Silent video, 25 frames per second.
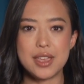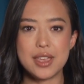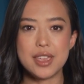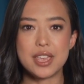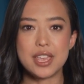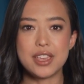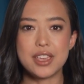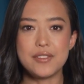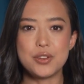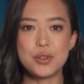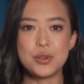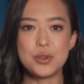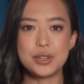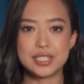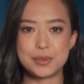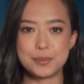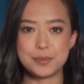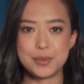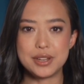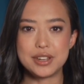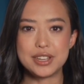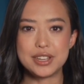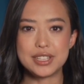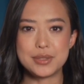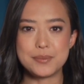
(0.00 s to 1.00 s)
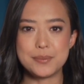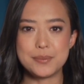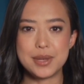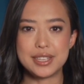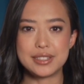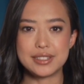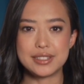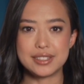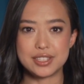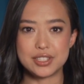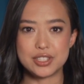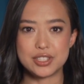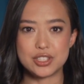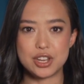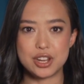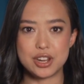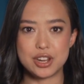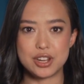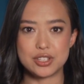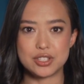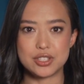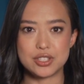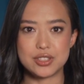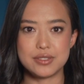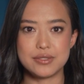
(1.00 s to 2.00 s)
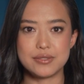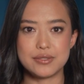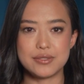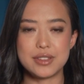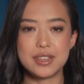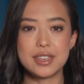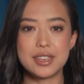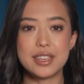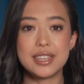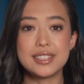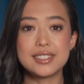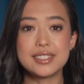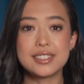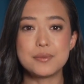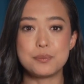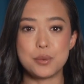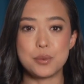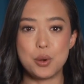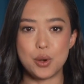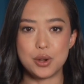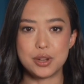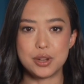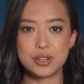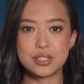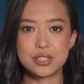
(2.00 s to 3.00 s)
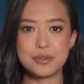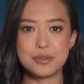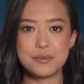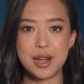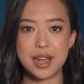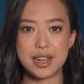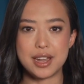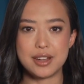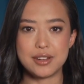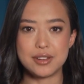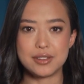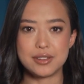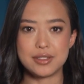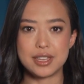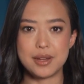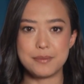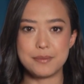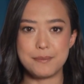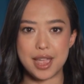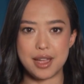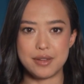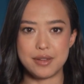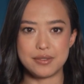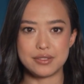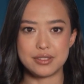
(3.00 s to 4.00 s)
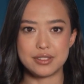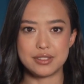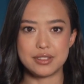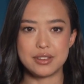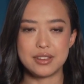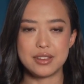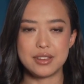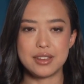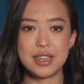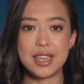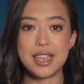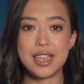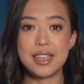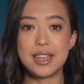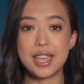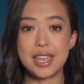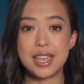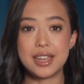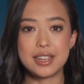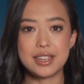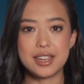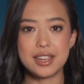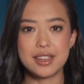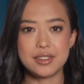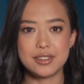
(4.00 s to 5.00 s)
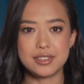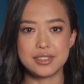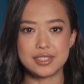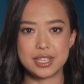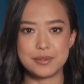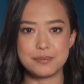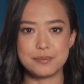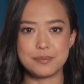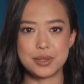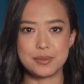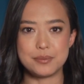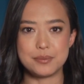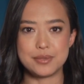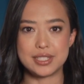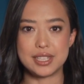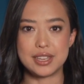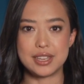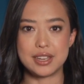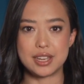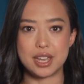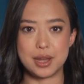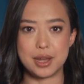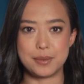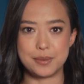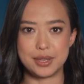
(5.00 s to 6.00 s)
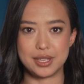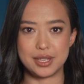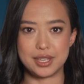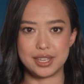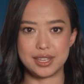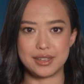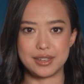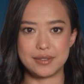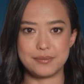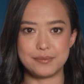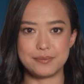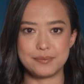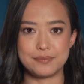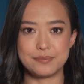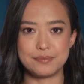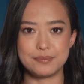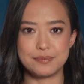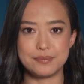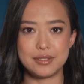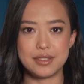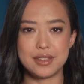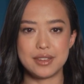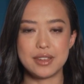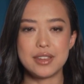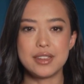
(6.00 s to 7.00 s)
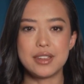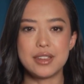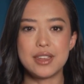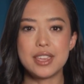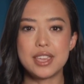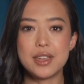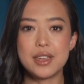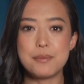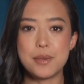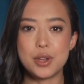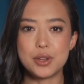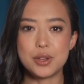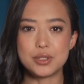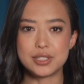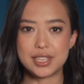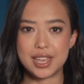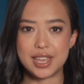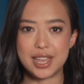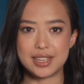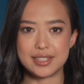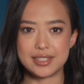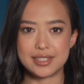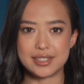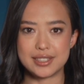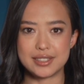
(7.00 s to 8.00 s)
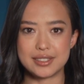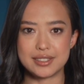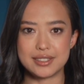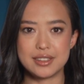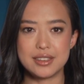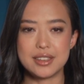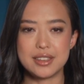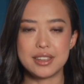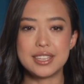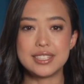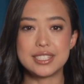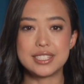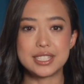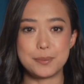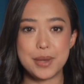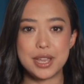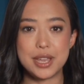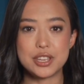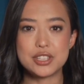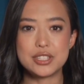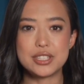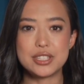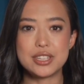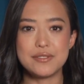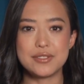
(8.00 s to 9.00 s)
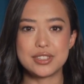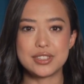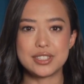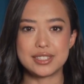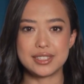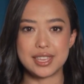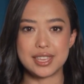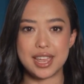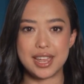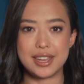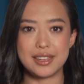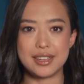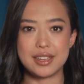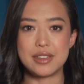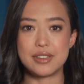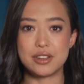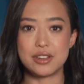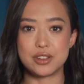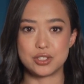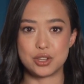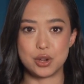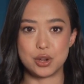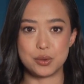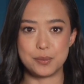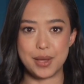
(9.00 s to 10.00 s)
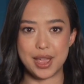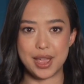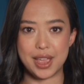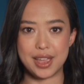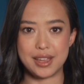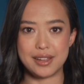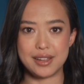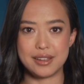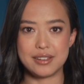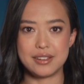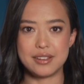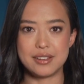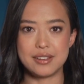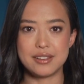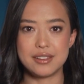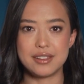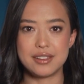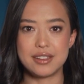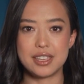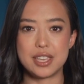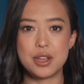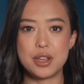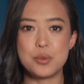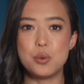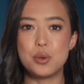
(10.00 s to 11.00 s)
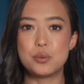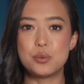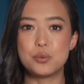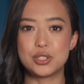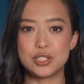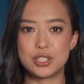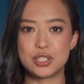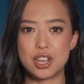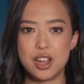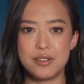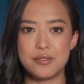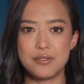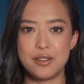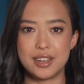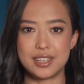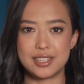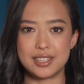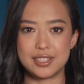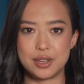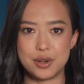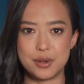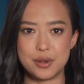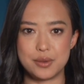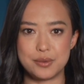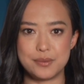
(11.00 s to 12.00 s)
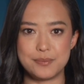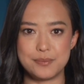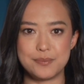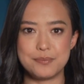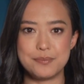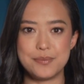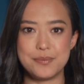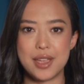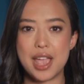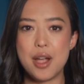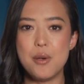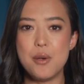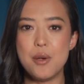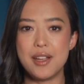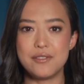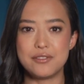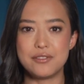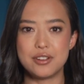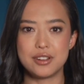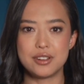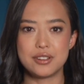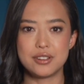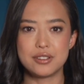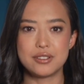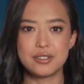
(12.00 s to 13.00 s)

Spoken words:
If you experience pink discharge, it's important to monitor the amount and any other symptoms that accompany it. In most cases, especially if it's light and there's no pain, it will resolve on its own. However,